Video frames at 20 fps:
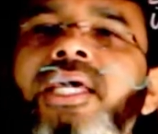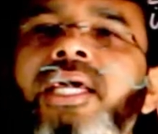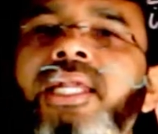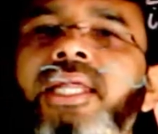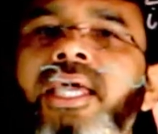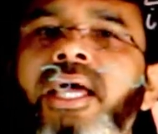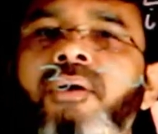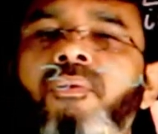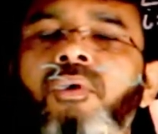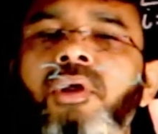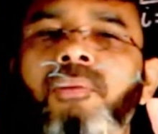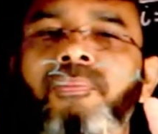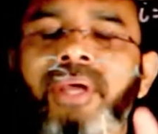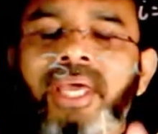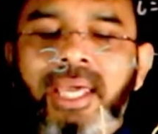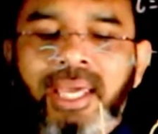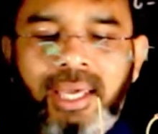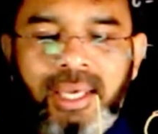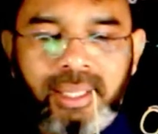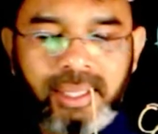area will
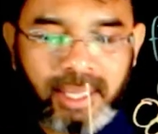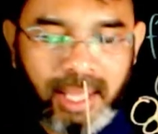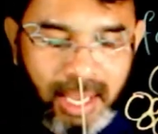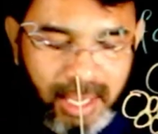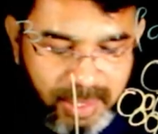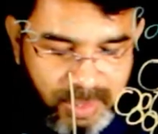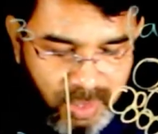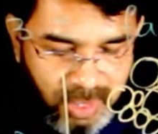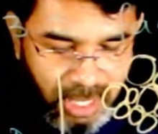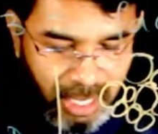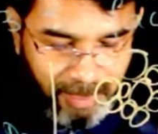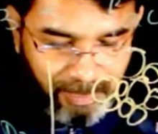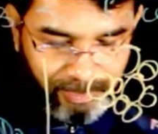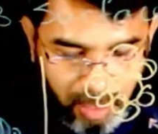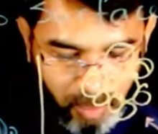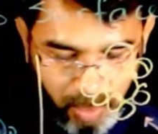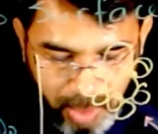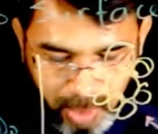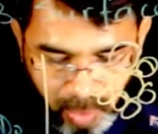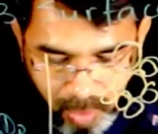be the same
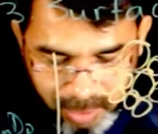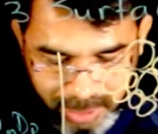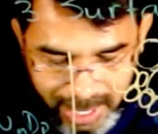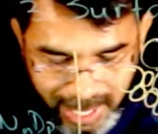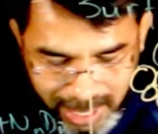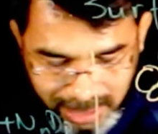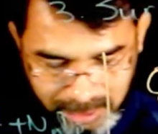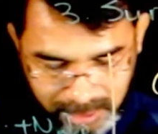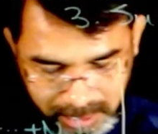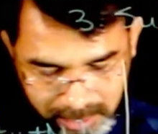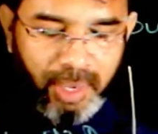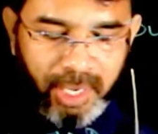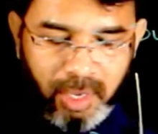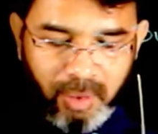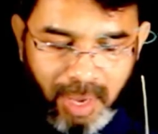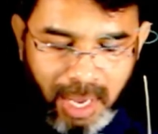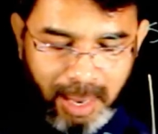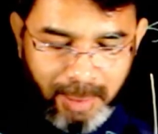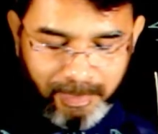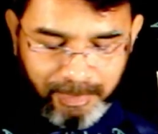now we know that when
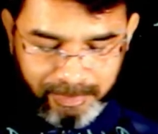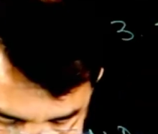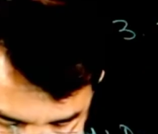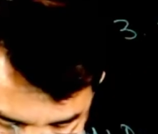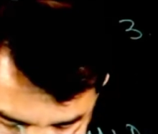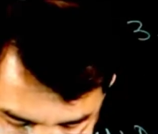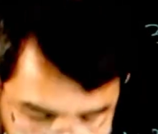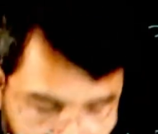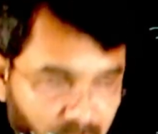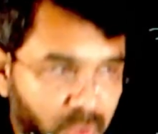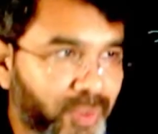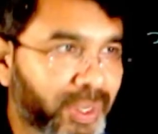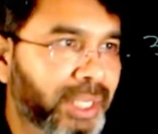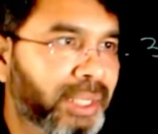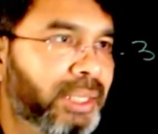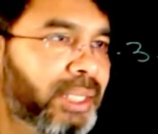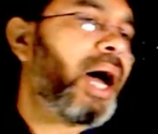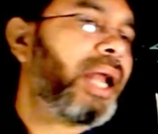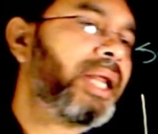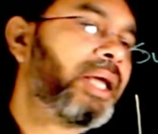you have particles with
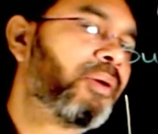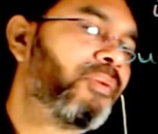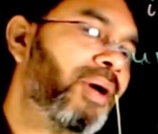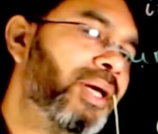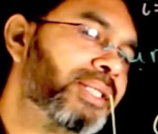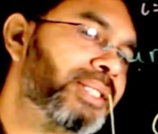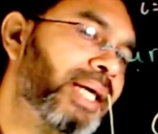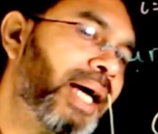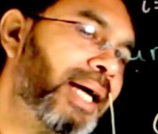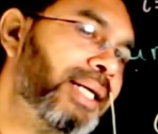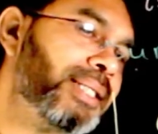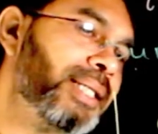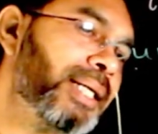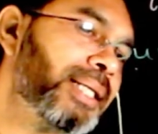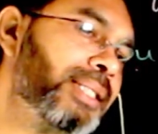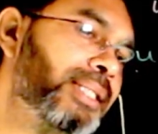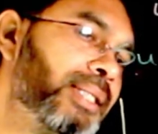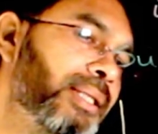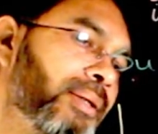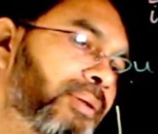unequal
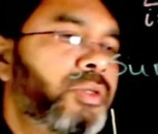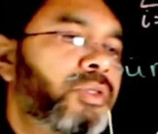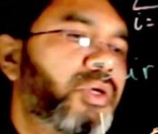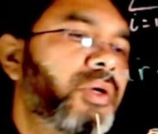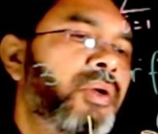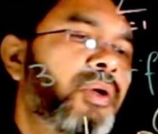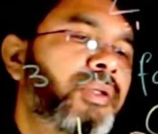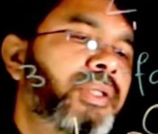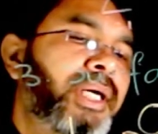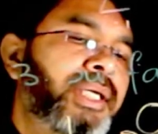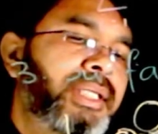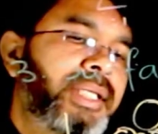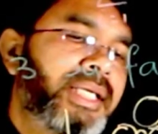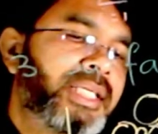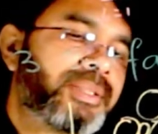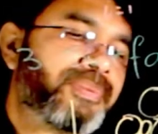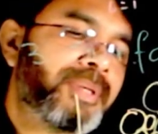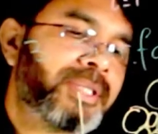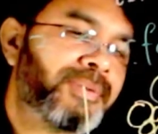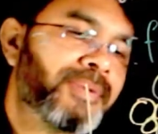sizes so you know that the
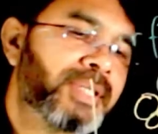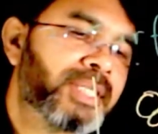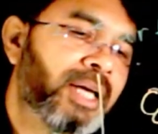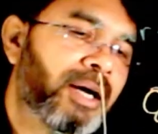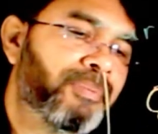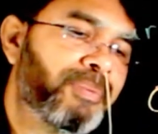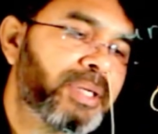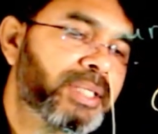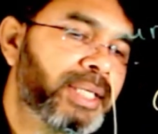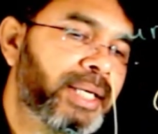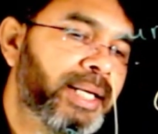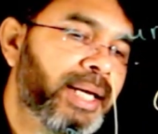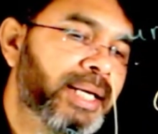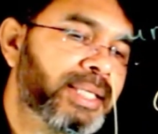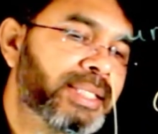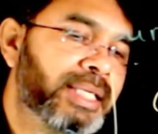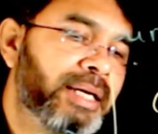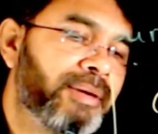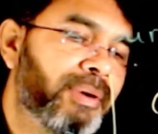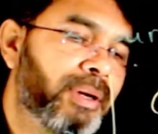specific surface area
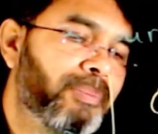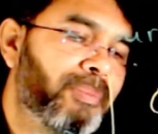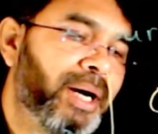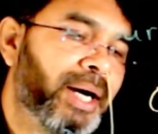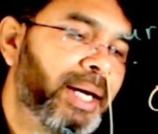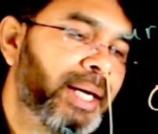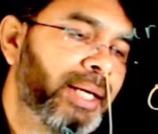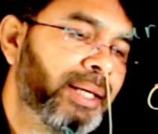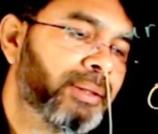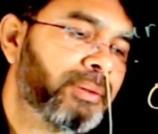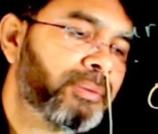is given by